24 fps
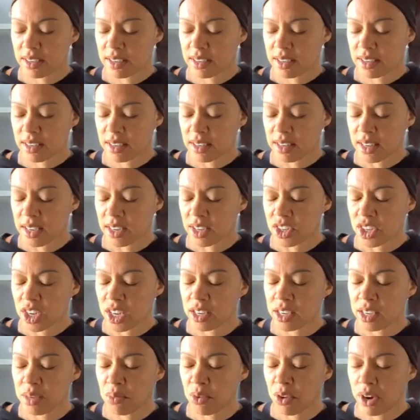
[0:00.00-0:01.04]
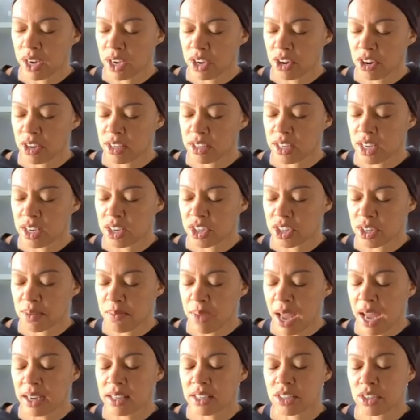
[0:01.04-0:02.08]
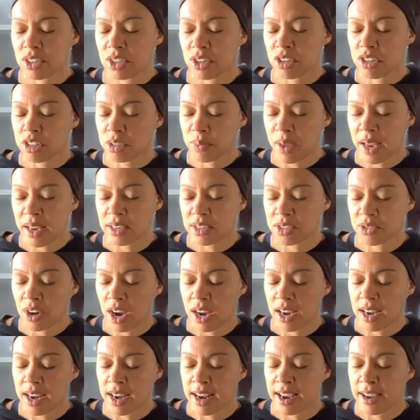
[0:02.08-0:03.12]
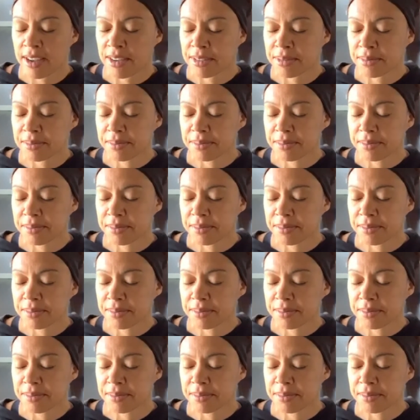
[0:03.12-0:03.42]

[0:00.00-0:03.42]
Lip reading: and then gently bring your attention back to your space right now.